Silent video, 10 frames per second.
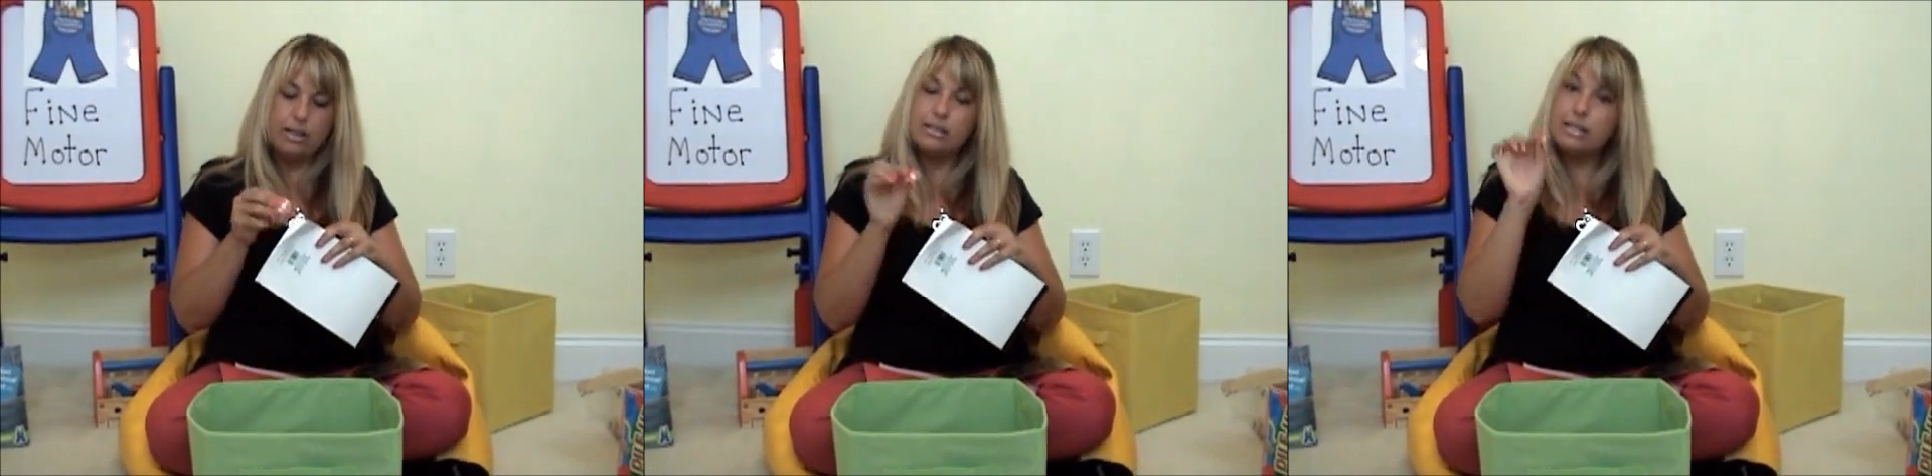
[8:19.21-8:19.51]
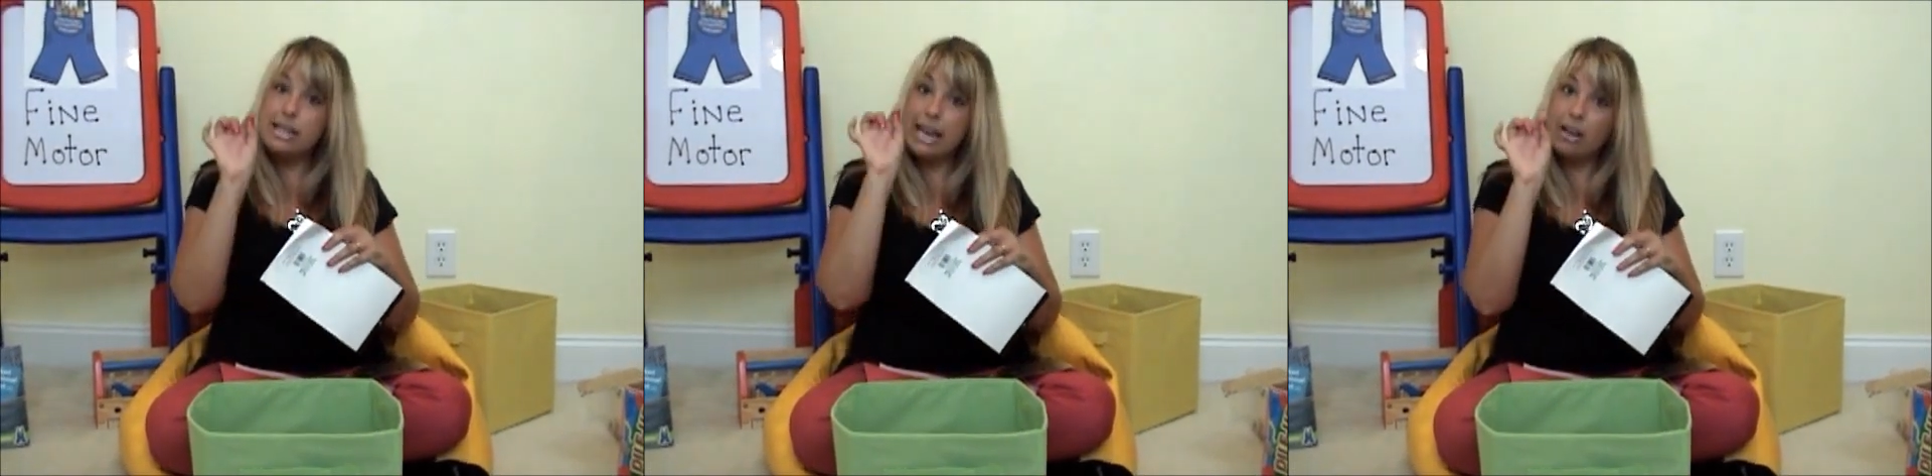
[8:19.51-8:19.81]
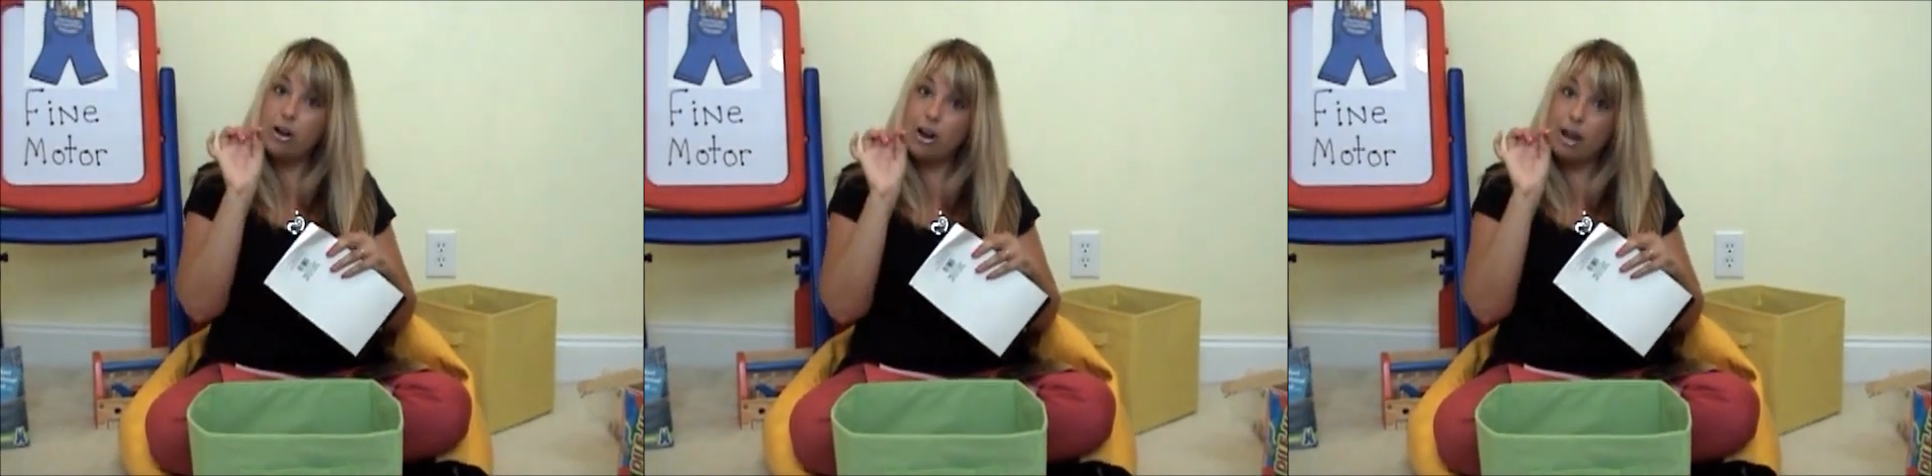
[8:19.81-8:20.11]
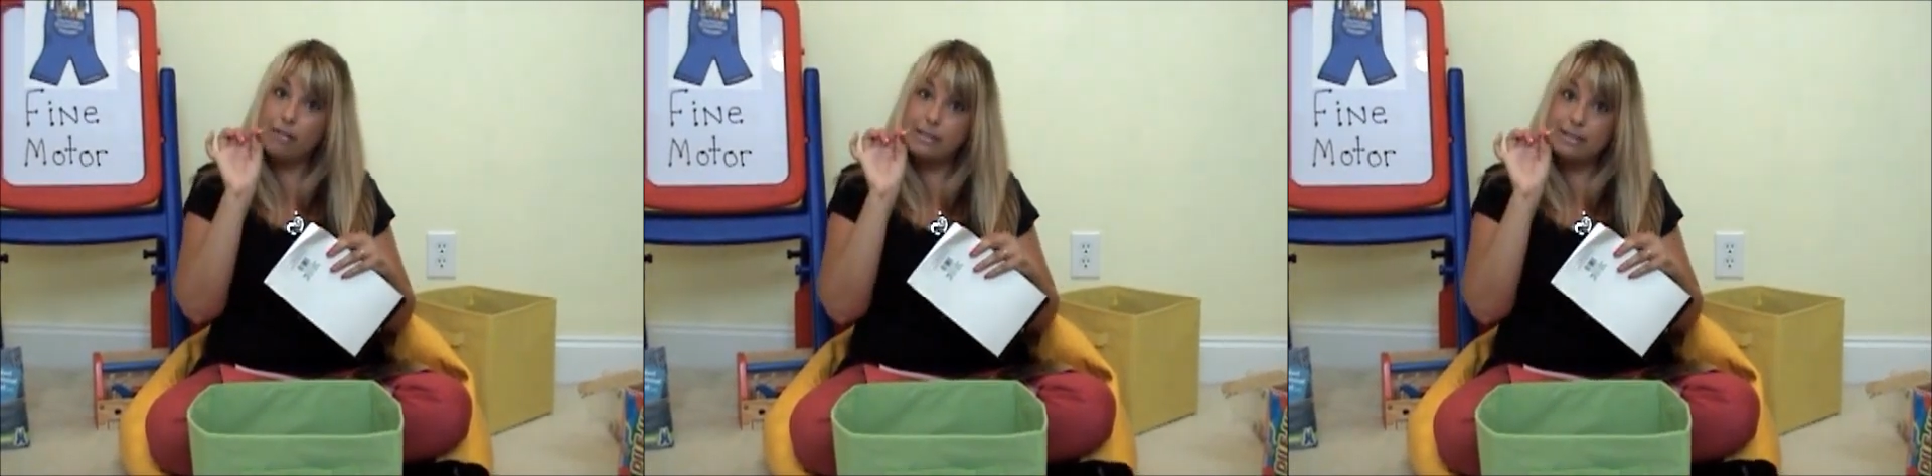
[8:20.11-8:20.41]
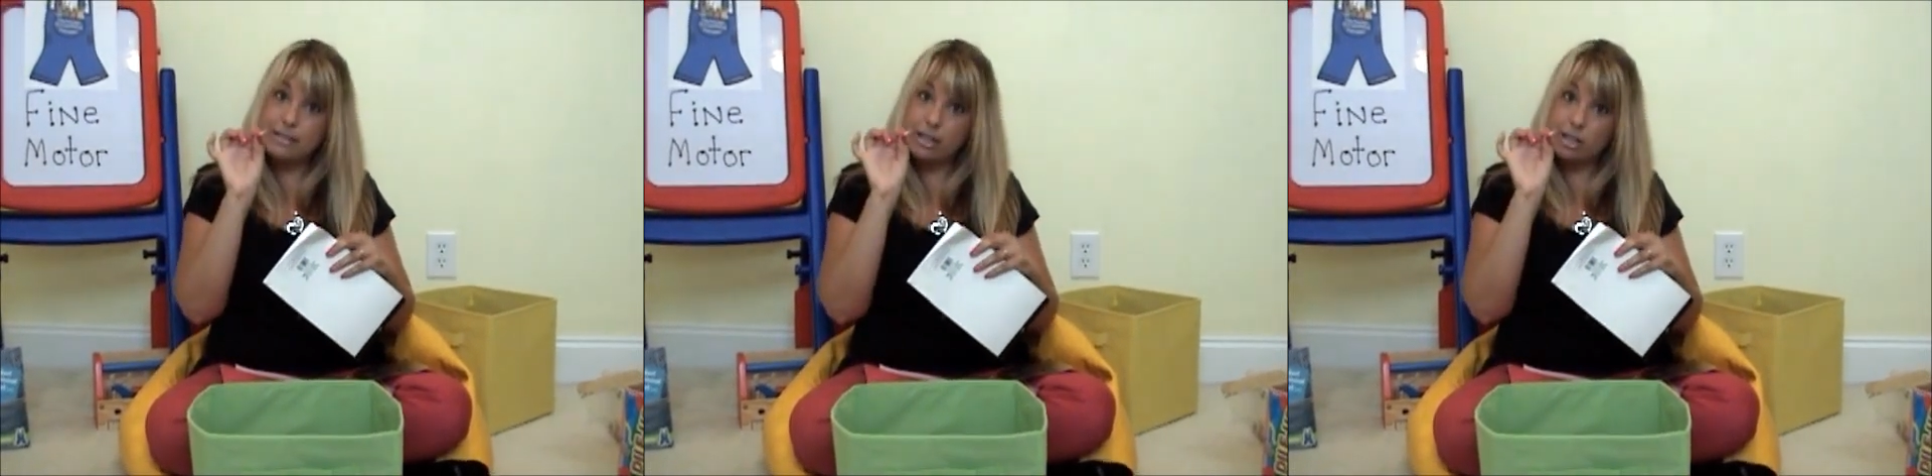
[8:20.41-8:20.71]
to take off the
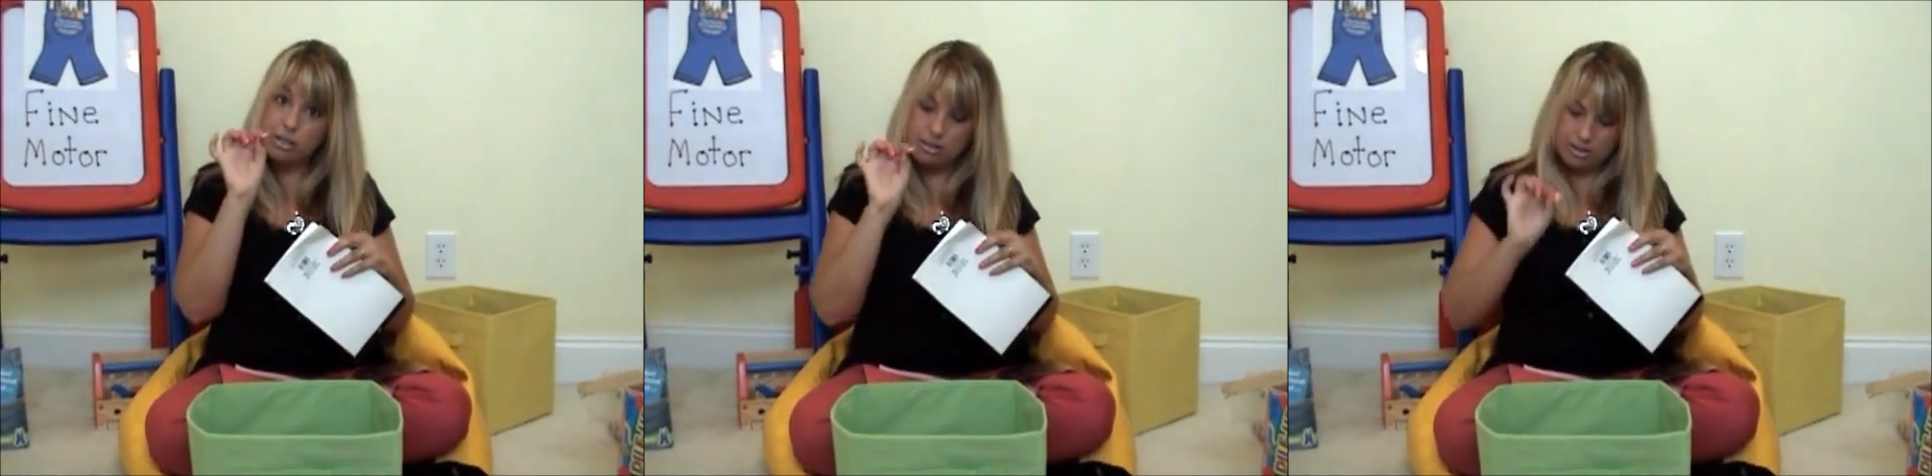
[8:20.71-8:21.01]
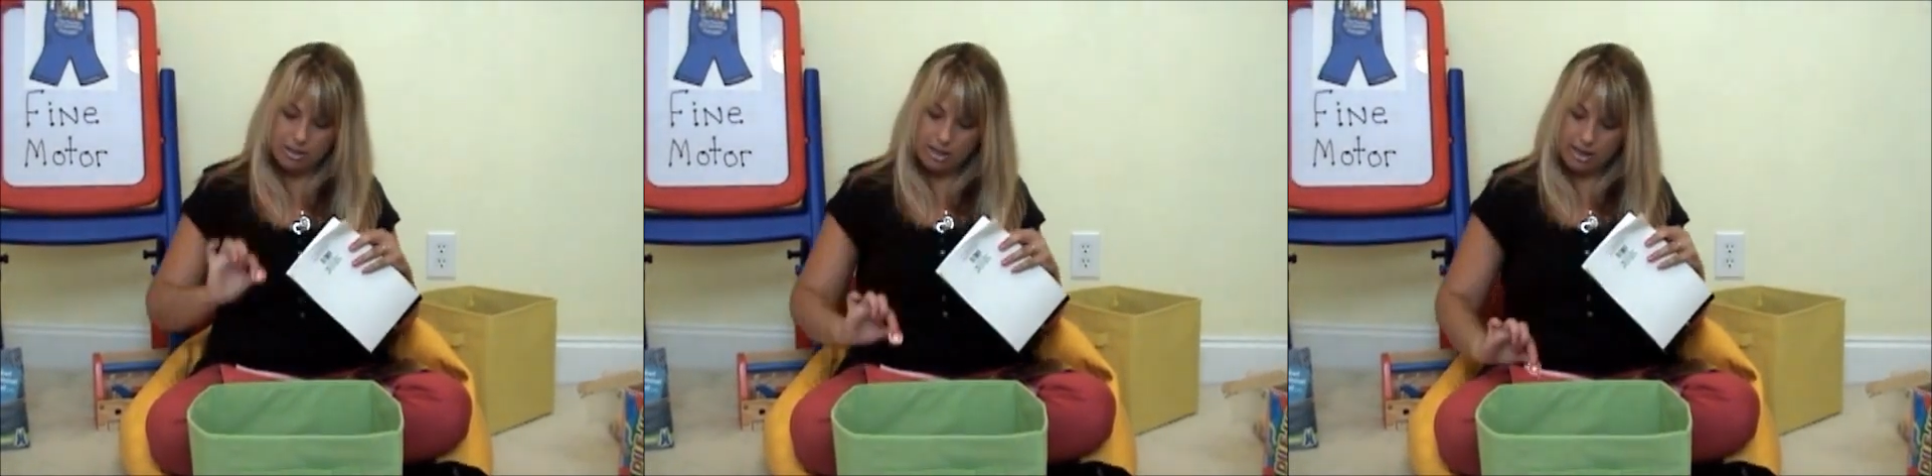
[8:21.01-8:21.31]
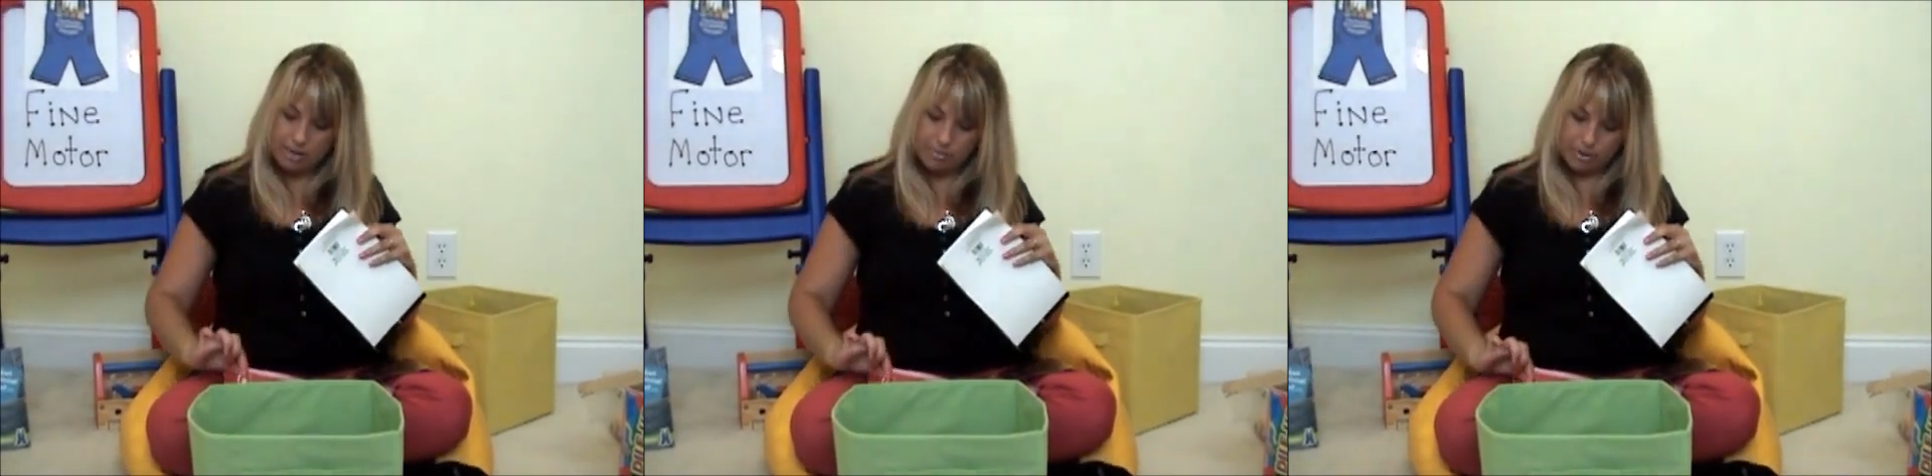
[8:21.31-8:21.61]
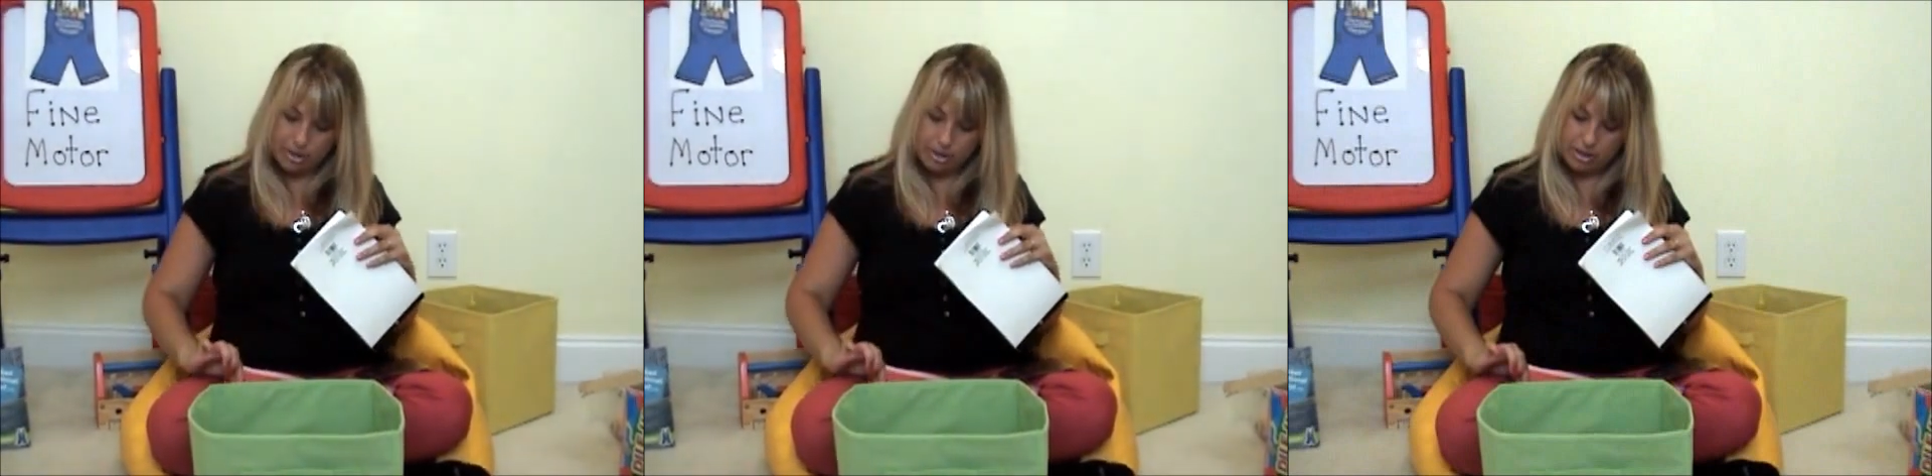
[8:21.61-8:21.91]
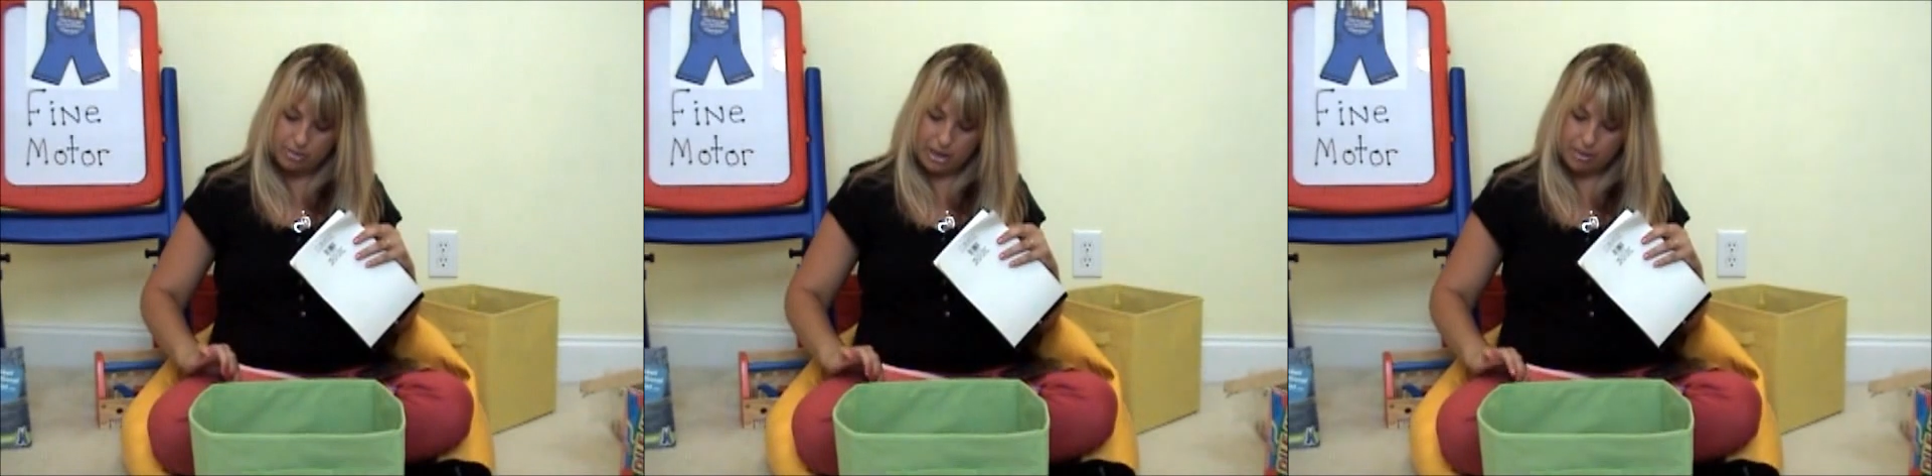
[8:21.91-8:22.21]
sticker and put it
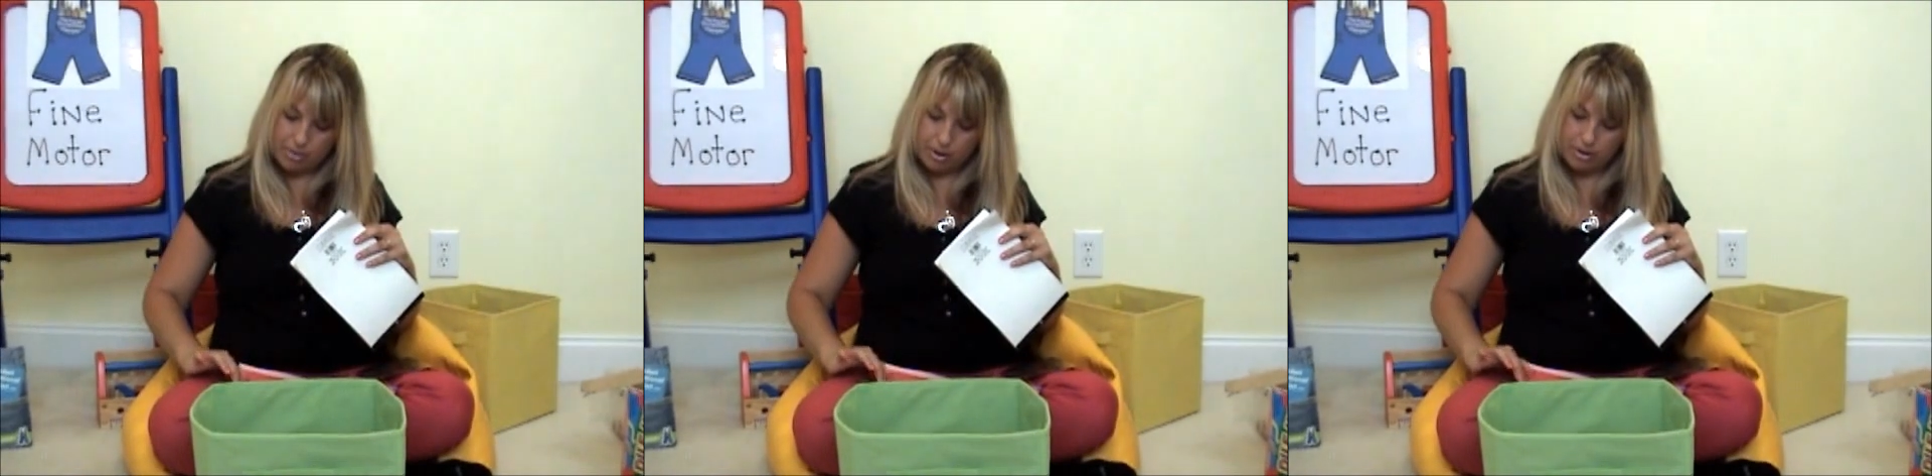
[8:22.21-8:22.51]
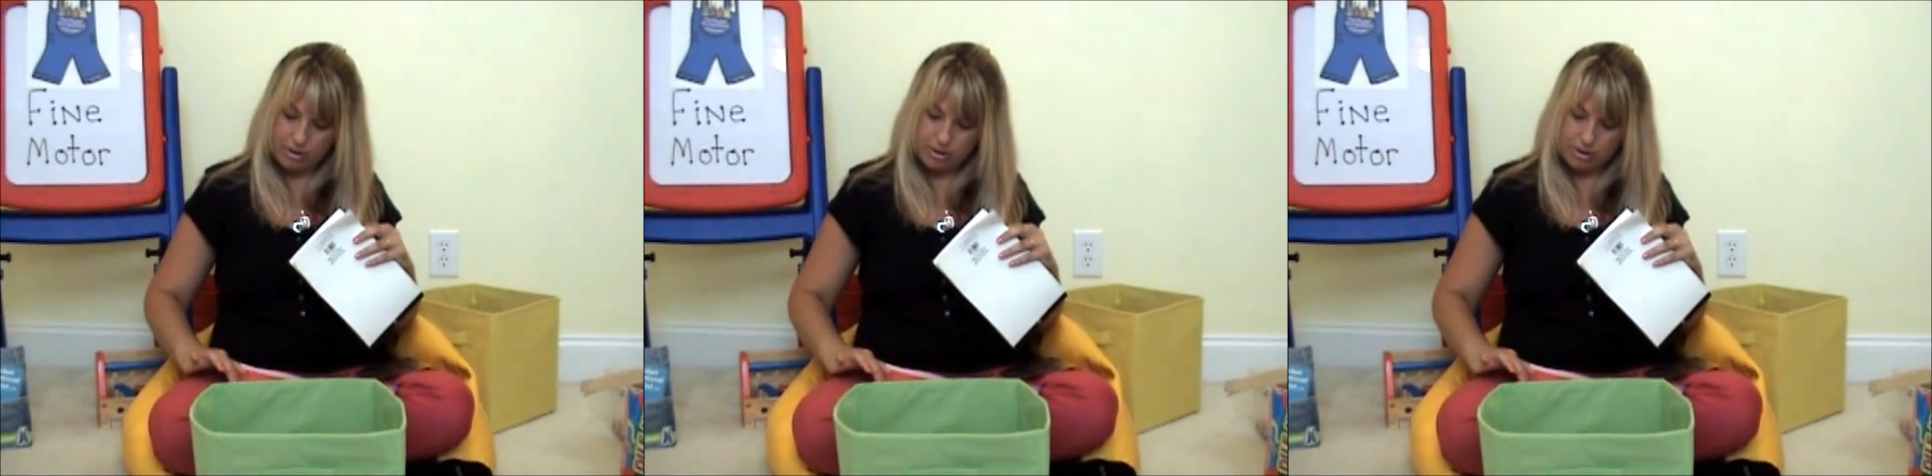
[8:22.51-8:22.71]
on the paper.